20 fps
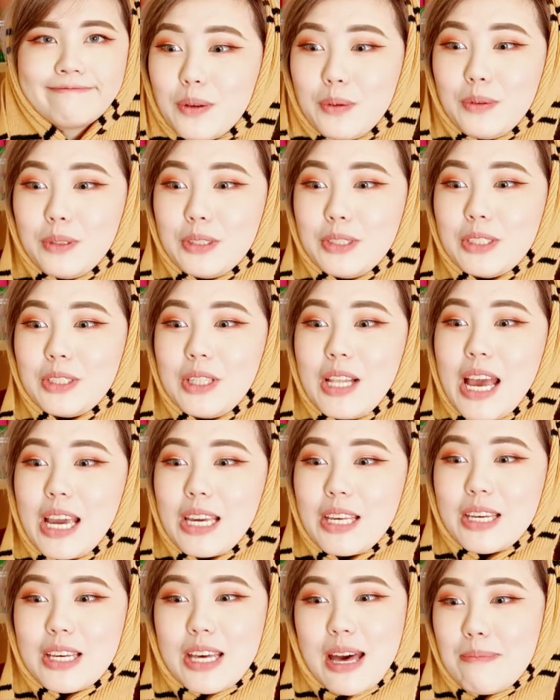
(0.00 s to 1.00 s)
Would you
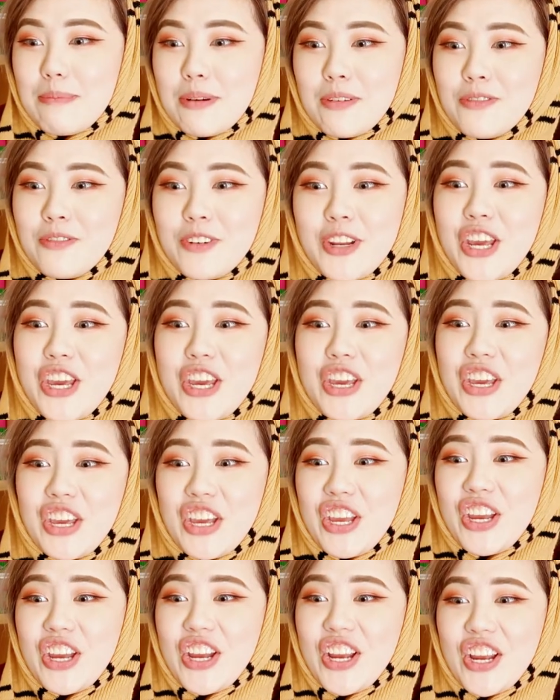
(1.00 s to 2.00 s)
like a cup of
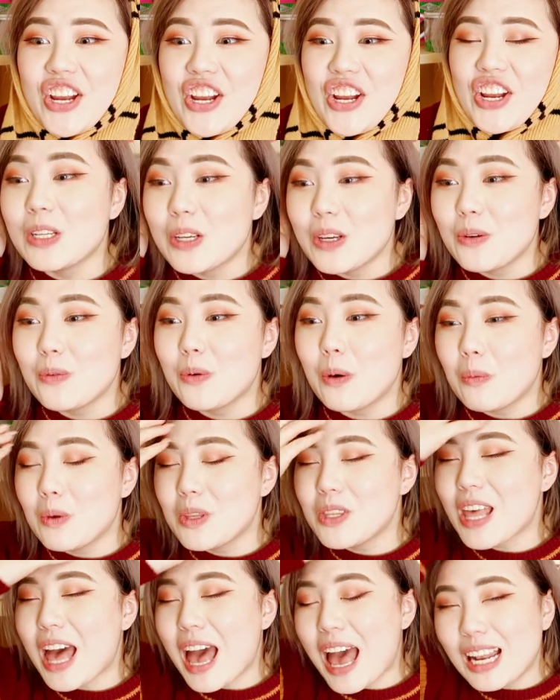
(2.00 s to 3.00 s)
tea? Yeah, what
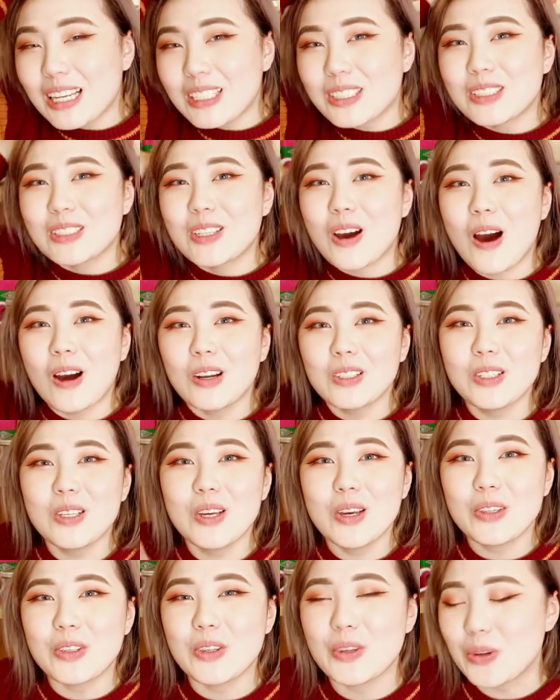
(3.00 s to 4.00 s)
was that? Can't
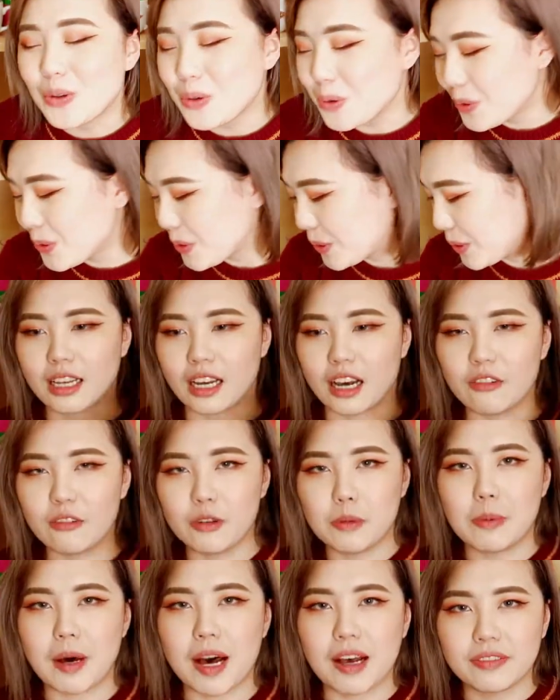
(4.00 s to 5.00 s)
hear you.
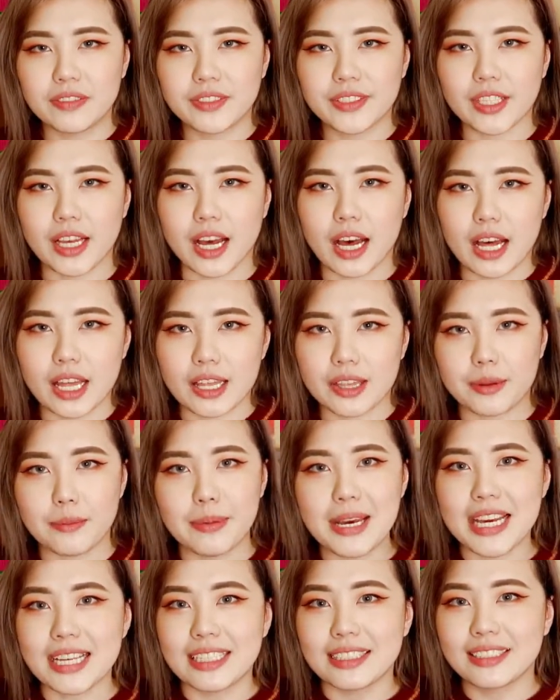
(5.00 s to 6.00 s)
Hufflepuffs are the
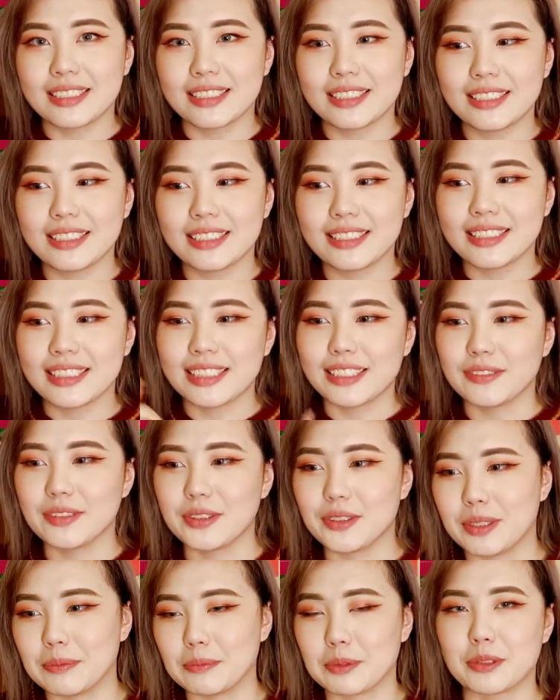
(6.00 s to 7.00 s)
best, even
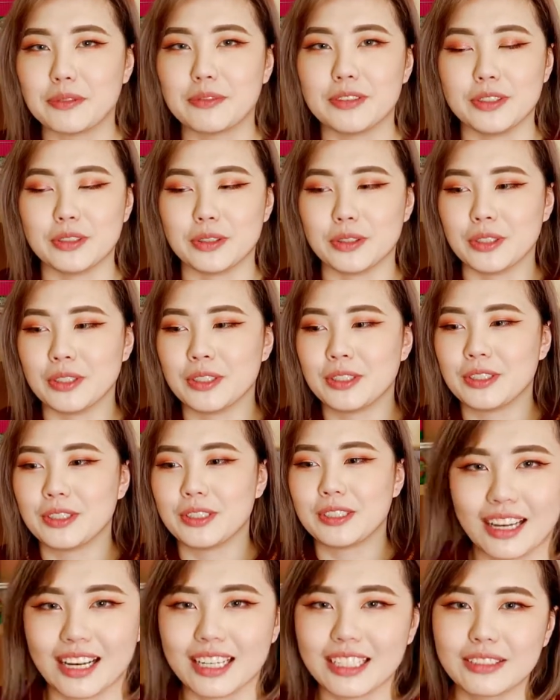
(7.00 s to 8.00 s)
though I'm Gryffindor.
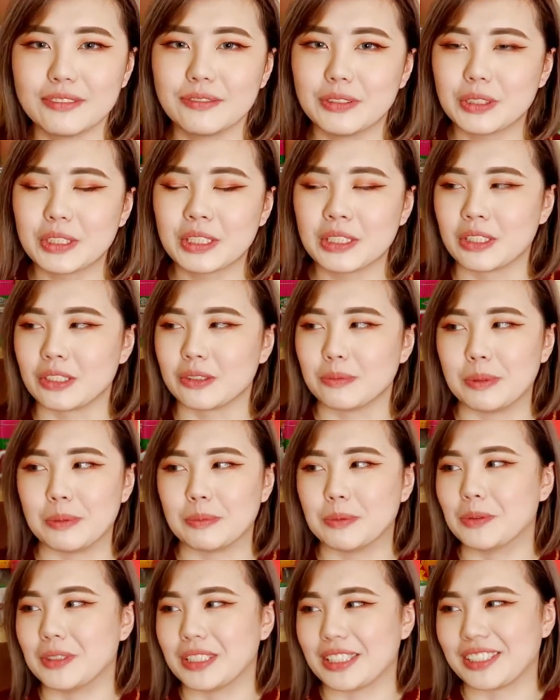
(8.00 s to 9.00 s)
I confuse a lot of
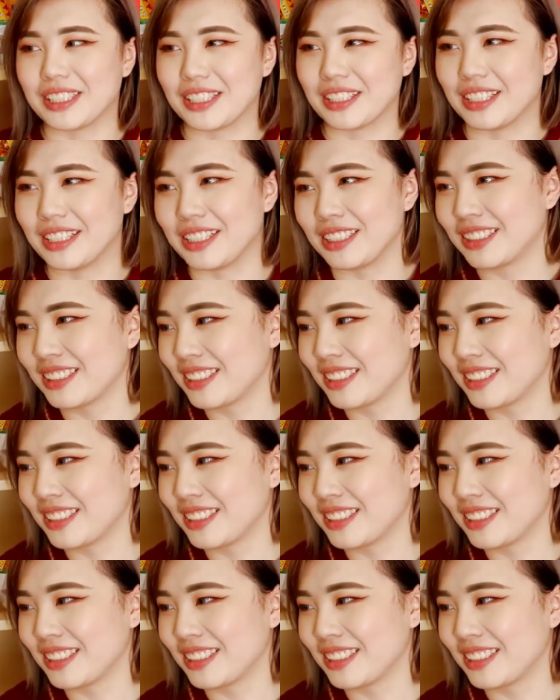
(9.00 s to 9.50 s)
people when I say that.